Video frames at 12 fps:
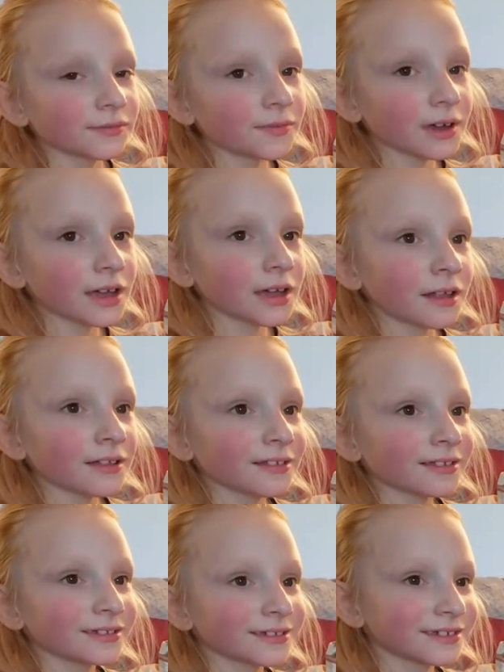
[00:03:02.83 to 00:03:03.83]

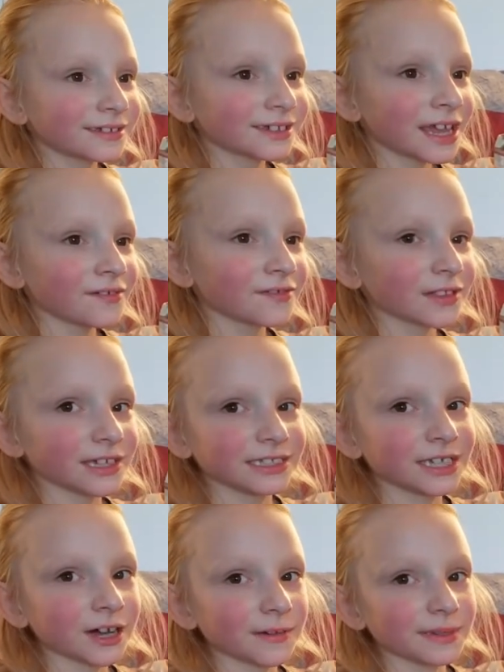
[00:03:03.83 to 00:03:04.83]
Well, you can't really
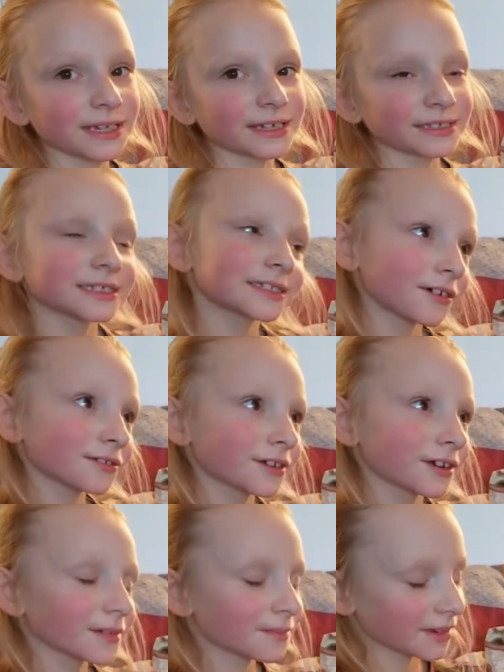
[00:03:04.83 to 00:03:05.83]
tell because it's good,
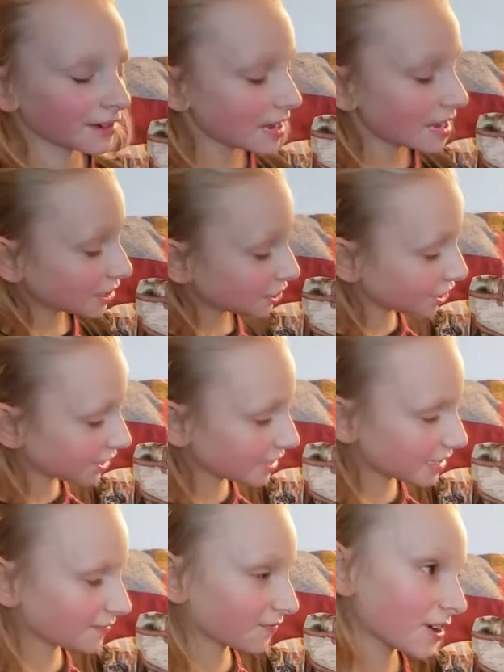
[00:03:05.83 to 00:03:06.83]
but she
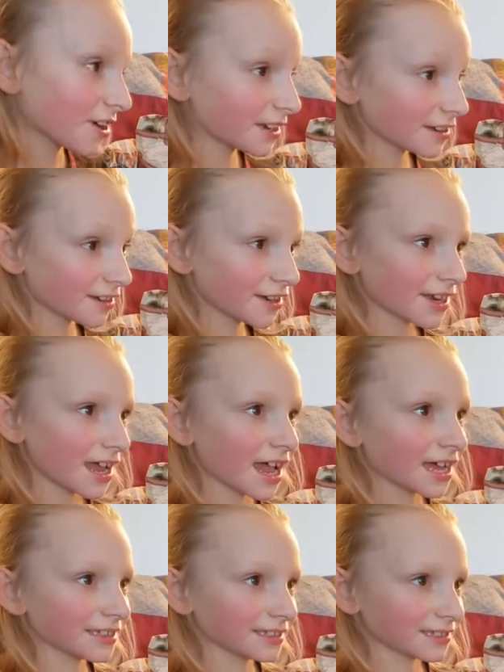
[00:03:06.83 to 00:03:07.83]
does very good
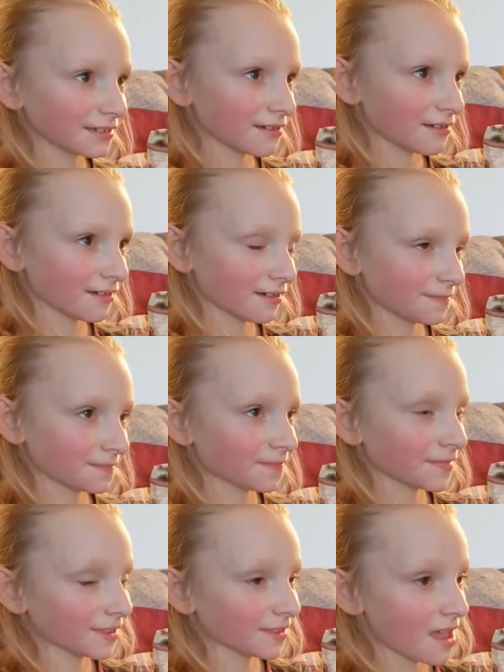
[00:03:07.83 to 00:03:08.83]
as um
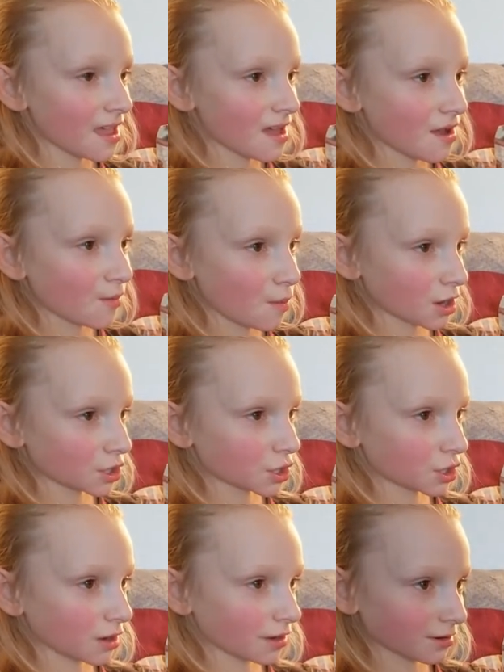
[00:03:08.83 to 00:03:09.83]

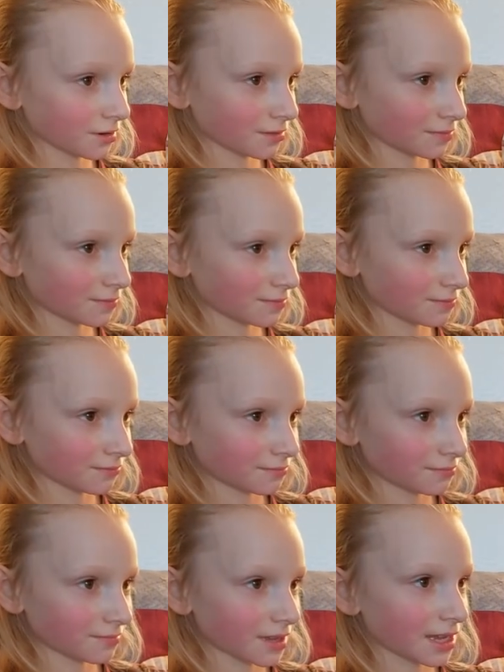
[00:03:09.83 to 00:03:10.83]
watchdog. Yep,
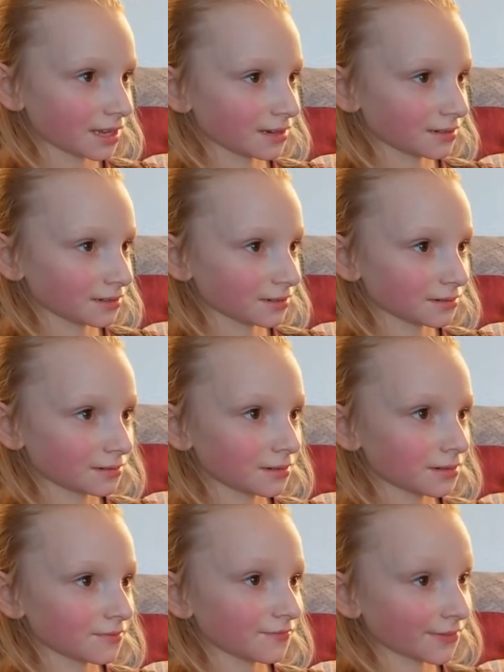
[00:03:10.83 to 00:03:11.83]
yeah, for
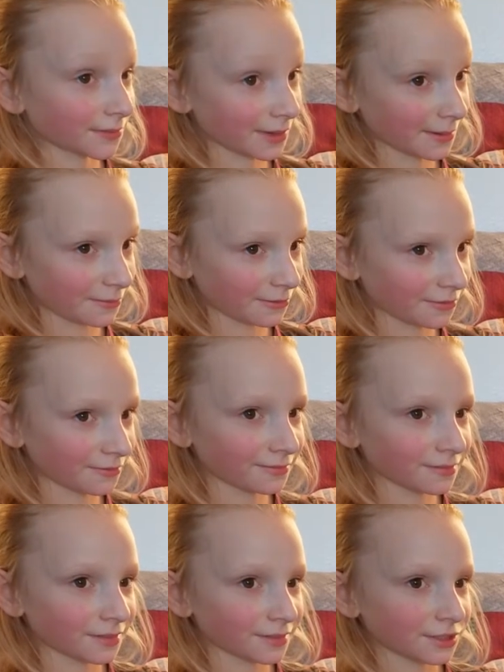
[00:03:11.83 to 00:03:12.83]
people. For people.
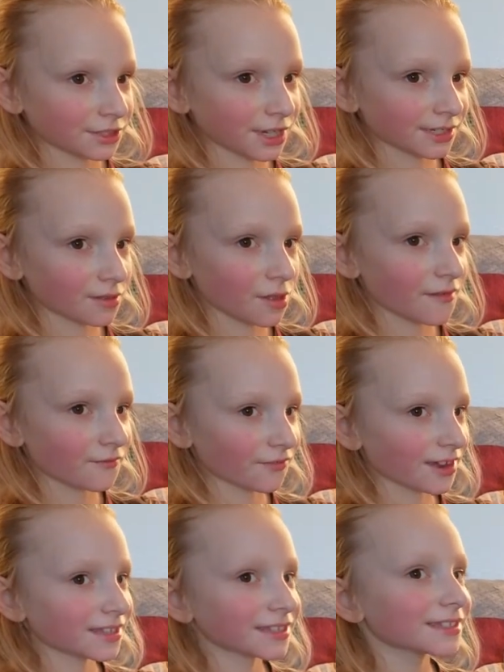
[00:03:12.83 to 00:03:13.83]
She has a lot of
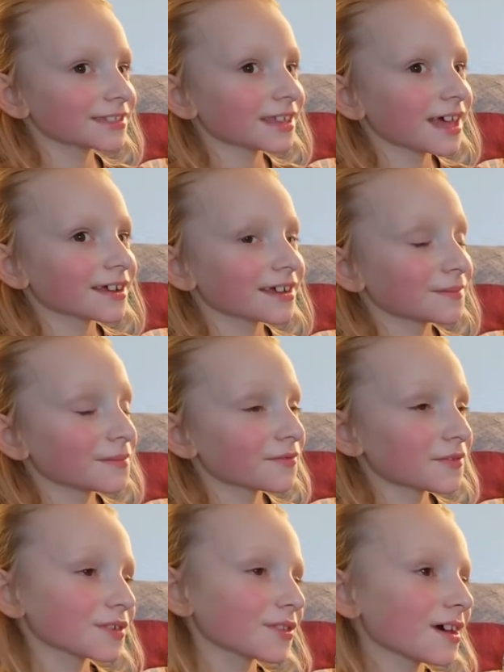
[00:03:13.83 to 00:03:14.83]
friends that come
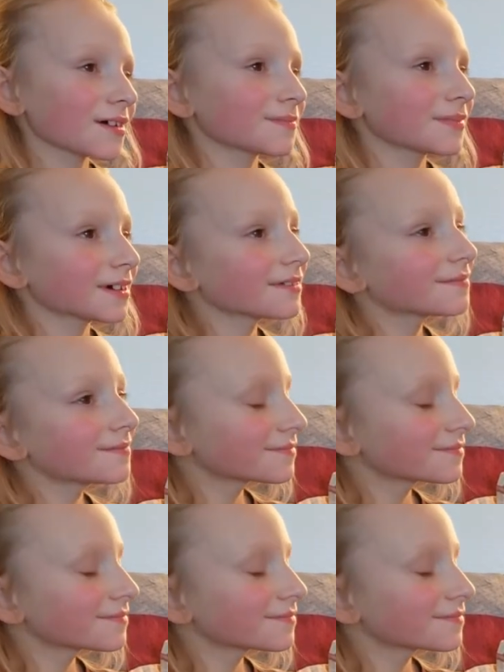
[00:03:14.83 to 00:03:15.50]
over a lot.